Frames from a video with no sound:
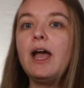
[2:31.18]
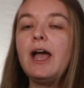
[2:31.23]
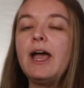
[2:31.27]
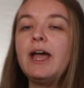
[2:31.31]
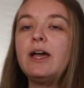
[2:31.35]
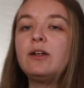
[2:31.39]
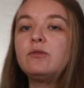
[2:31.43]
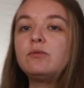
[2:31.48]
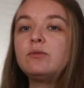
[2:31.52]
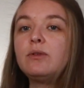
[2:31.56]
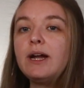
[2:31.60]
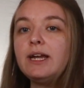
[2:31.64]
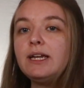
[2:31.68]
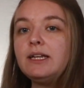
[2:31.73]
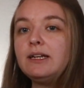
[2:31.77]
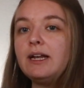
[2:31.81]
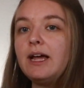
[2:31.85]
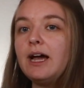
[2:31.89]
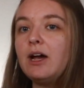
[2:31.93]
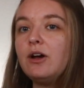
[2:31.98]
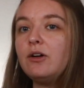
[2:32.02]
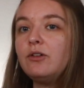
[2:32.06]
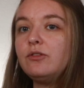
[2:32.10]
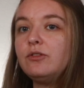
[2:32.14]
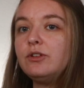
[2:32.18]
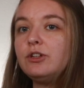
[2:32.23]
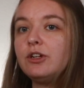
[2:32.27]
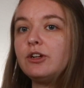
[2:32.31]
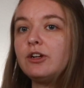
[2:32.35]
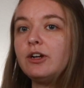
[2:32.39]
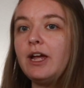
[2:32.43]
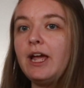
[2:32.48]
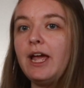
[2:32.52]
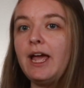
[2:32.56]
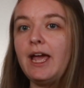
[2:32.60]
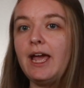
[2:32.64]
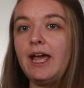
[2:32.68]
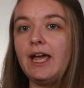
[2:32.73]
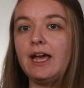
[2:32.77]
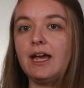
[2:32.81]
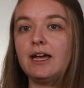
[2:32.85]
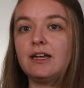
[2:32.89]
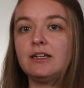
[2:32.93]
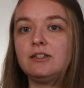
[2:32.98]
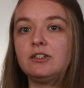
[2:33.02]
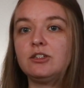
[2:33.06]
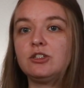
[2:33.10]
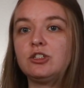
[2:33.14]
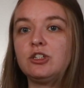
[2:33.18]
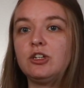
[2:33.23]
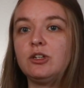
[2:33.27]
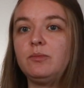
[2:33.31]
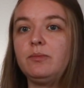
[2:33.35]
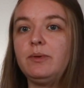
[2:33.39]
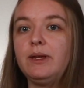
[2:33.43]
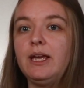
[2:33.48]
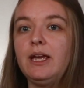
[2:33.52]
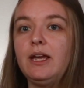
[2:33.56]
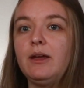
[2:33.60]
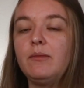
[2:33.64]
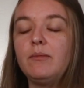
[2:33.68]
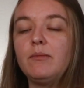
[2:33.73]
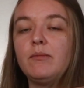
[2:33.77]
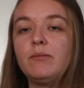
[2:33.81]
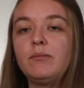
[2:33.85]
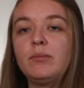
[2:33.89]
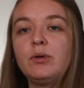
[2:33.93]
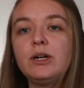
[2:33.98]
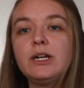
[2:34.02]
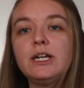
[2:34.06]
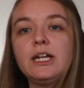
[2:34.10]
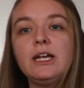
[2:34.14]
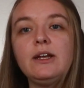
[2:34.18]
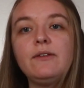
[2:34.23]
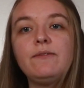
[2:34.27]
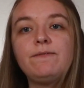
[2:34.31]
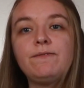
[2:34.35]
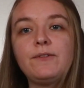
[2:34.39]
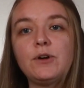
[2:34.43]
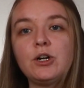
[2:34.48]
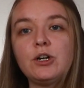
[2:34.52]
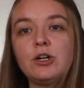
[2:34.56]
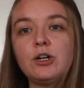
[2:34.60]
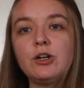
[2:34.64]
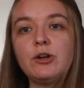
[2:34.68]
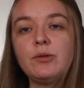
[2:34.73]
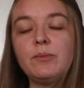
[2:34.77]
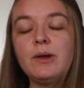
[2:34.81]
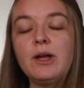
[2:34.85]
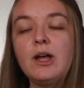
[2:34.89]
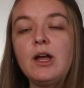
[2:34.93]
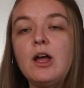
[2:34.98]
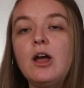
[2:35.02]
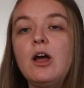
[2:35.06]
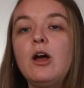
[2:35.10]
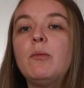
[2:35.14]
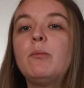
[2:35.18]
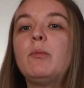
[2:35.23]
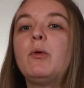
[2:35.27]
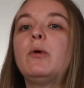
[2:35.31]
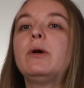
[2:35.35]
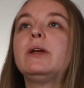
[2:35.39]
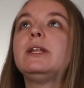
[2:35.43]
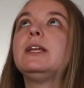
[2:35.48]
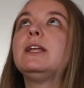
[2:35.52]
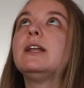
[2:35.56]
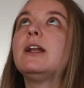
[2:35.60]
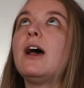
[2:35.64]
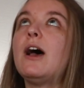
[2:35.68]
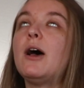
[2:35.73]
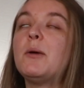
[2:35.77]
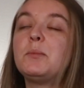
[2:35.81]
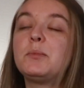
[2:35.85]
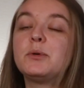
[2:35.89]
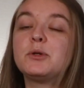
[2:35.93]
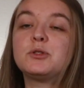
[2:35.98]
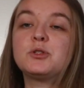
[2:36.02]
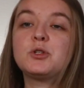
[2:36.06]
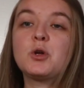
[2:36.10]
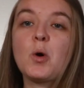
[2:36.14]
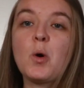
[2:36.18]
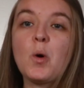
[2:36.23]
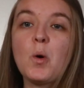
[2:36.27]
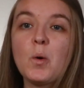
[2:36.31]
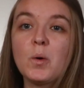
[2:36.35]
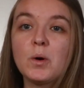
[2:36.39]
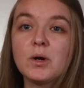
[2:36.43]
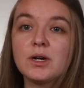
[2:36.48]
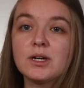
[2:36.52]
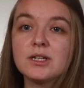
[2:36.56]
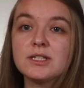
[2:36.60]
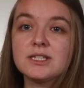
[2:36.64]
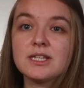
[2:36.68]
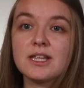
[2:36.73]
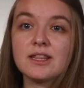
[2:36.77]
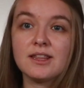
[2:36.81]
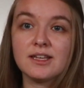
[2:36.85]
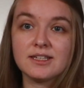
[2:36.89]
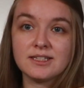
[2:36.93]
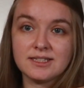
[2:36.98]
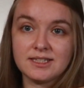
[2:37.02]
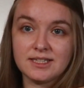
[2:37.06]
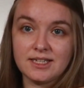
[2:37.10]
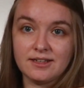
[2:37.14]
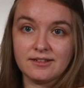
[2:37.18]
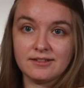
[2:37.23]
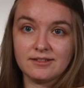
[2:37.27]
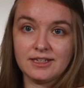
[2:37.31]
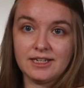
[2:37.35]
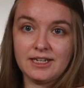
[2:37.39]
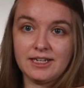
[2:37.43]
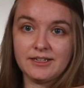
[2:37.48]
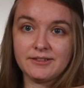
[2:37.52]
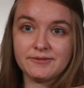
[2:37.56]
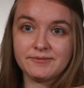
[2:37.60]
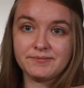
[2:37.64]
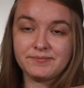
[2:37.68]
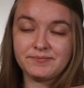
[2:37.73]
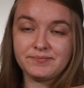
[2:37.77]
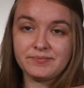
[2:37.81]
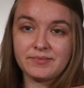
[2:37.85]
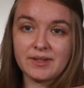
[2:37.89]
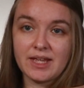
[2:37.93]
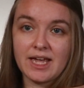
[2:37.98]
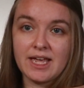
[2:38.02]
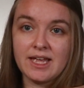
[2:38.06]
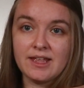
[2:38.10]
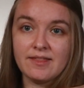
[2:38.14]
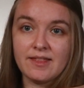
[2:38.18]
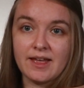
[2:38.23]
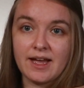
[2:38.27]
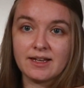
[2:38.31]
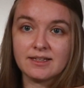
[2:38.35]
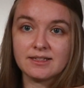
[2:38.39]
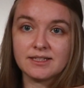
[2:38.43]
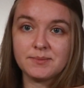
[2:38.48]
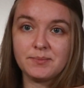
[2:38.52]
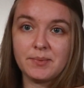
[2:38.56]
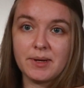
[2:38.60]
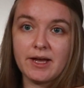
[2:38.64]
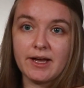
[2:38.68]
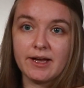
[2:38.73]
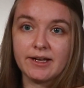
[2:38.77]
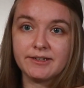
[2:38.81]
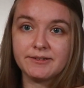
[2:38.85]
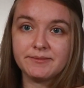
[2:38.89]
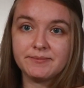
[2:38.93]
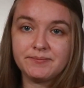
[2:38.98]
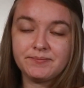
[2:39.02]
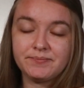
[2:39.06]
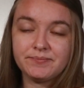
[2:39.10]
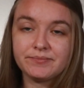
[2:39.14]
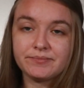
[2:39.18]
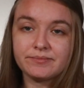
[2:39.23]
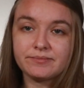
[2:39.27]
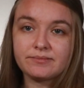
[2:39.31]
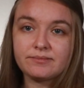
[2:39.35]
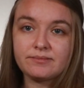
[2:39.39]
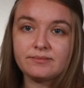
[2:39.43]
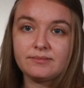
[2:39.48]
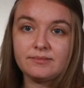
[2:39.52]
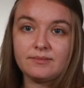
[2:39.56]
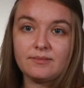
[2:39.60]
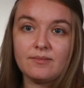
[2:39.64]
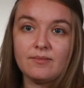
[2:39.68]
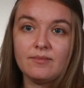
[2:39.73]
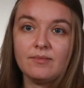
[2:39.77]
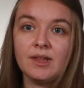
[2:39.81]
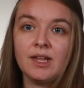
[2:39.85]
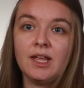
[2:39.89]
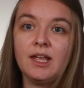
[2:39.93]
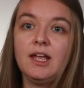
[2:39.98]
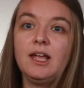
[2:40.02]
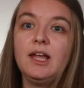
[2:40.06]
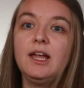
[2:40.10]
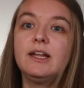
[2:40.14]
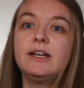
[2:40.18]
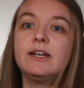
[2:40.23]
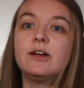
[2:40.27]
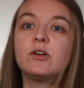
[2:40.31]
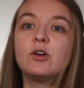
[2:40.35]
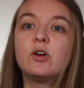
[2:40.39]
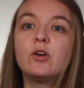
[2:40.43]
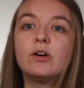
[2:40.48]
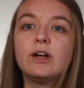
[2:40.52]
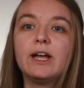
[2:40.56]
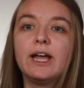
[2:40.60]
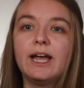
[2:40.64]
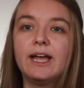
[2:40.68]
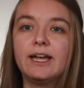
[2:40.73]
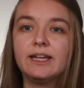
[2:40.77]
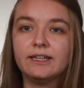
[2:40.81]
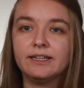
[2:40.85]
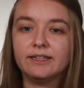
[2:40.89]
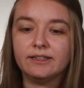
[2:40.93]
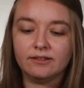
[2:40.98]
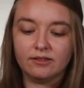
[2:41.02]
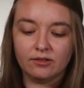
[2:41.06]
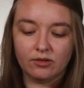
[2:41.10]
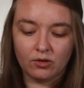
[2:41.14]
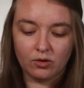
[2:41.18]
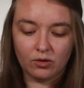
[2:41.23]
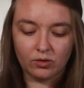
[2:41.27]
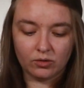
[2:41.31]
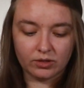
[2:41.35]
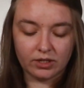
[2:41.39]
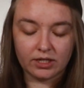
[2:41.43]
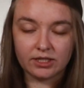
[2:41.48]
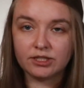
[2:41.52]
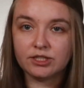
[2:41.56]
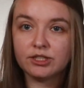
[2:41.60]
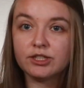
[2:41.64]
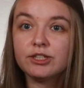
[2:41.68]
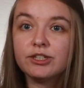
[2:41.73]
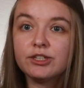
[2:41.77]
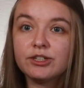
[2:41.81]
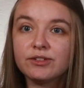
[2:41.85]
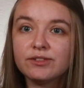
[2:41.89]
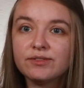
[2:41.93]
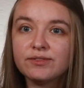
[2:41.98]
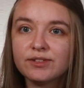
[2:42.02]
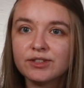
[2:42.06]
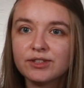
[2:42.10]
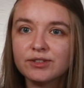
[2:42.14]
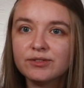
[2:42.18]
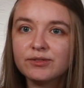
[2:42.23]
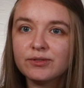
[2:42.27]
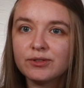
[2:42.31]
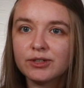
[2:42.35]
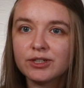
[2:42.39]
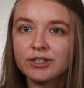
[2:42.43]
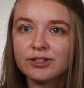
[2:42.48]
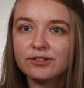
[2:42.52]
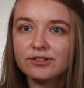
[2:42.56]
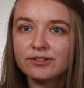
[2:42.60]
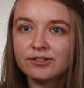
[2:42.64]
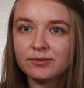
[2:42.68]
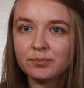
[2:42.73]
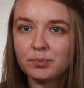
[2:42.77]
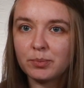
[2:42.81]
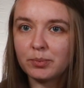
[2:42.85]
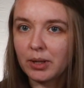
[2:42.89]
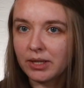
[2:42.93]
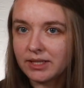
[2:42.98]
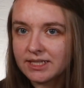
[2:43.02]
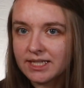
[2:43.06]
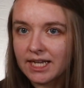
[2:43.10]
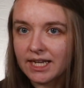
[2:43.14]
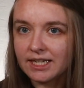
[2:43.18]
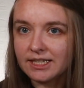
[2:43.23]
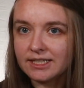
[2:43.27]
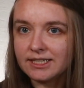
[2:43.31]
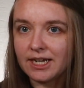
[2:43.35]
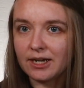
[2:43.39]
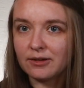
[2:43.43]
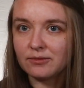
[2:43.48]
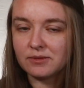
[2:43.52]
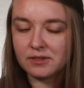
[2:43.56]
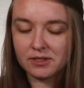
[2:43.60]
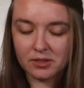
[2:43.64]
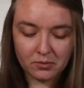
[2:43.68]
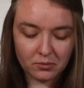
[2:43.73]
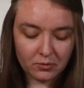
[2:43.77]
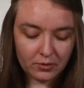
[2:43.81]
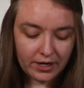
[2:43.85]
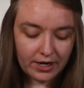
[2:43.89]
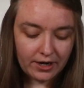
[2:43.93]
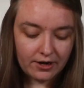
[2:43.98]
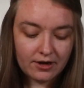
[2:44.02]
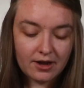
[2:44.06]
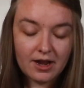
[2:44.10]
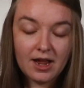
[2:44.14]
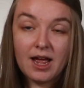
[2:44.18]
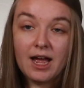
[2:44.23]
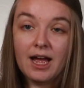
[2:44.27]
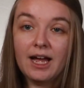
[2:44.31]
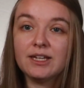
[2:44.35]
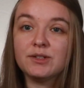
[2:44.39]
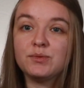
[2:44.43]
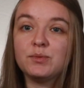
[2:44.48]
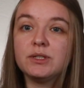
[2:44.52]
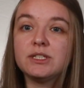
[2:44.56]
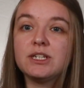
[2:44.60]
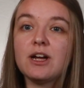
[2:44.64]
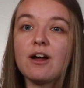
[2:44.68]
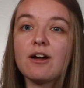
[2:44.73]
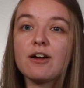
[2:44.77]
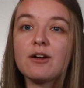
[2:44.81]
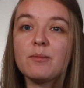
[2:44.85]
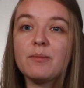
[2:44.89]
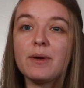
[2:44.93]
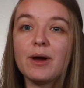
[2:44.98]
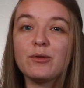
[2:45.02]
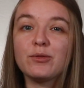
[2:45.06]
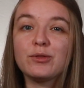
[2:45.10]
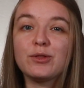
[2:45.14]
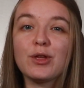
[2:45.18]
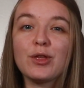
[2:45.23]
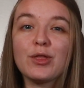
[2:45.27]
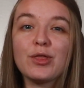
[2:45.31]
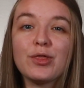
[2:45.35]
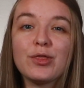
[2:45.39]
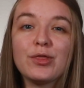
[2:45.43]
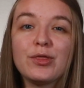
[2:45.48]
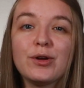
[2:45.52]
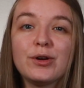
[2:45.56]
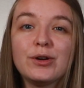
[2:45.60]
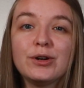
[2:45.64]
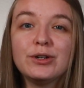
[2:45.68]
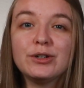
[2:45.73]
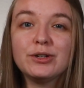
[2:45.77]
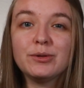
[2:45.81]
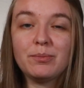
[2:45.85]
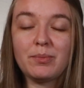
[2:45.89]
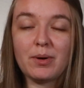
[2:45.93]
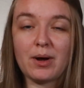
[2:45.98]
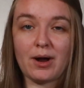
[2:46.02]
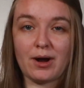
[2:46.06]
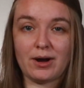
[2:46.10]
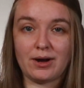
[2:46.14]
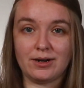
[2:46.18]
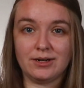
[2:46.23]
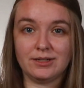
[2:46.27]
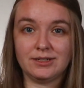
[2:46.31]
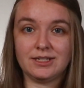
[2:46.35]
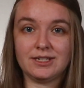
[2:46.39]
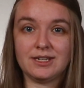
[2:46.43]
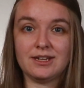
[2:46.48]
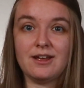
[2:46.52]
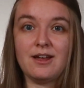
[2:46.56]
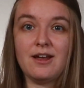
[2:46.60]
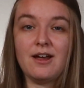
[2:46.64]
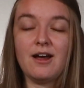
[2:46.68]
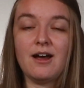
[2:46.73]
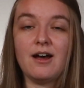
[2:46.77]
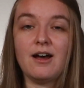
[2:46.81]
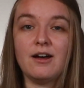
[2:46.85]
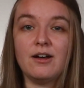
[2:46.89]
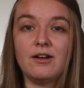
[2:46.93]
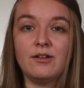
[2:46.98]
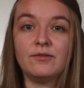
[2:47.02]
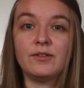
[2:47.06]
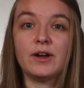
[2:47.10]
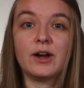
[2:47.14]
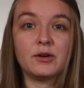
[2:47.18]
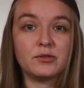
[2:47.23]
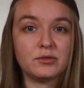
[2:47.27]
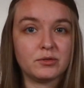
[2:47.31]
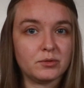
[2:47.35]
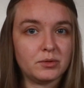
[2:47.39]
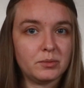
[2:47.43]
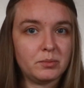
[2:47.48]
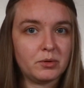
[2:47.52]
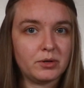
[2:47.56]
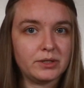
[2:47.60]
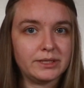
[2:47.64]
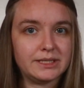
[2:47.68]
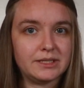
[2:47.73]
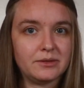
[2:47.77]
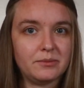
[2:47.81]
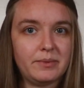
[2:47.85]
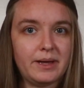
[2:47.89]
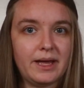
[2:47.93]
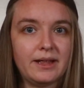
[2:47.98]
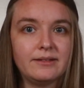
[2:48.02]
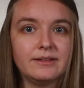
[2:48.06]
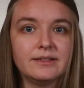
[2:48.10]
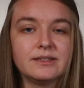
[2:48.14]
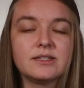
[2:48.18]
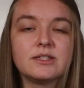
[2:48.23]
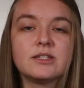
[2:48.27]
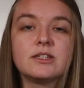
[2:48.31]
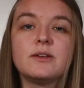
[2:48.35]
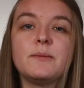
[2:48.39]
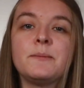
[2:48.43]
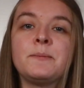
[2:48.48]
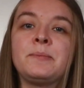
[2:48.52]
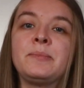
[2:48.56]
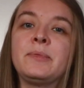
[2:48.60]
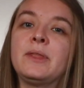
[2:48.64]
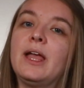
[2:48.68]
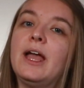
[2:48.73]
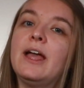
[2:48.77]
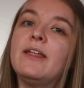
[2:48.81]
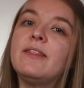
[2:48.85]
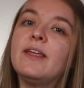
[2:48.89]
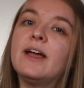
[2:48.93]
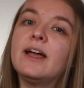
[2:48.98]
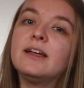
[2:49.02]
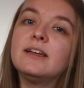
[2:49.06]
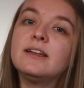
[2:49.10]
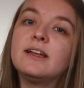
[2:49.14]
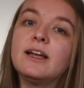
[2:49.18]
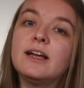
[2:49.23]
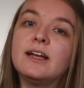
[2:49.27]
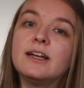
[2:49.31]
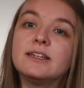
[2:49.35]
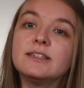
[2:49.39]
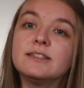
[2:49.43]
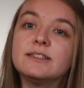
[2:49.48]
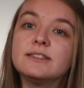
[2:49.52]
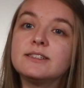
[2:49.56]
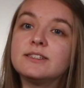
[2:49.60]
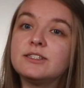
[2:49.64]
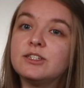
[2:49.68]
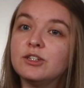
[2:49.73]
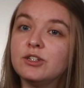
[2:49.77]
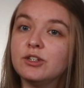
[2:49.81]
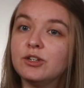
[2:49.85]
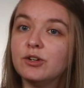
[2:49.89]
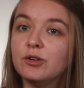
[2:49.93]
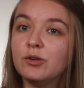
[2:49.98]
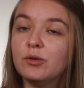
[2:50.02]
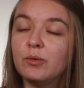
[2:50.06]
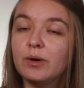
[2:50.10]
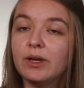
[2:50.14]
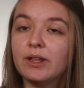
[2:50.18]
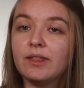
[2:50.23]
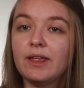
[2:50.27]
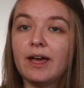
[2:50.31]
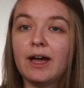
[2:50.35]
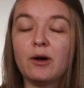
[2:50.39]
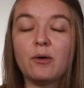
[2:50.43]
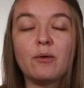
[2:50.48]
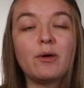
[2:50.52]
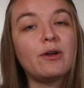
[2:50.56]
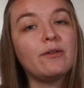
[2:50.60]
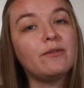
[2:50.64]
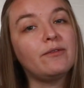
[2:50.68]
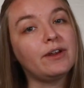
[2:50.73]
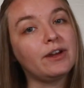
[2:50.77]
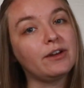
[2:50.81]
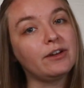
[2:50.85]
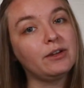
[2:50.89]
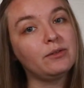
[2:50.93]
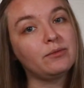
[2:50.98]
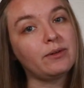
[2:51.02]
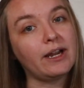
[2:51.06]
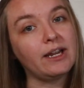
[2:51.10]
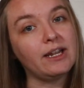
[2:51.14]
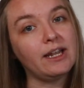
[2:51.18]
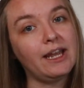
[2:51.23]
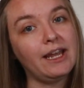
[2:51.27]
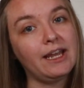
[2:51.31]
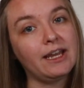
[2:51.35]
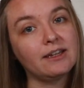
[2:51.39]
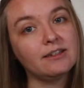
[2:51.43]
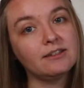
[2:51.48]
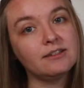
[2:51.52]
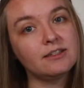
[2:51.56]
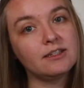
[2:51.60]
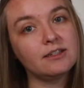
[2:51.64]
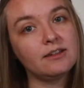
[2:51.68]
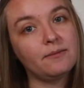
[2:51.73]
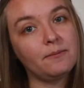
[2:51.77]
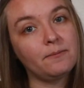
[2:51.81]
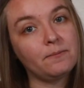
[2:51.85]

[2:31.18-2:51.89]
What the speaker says: And right now your hand should be pretty firm, pointing up towards the ceiling in that spot. Now go ahead and hold on to your flute or set it down somewhere as we talk about the third part of our 3 points of balance. And that has to do with our very right hand.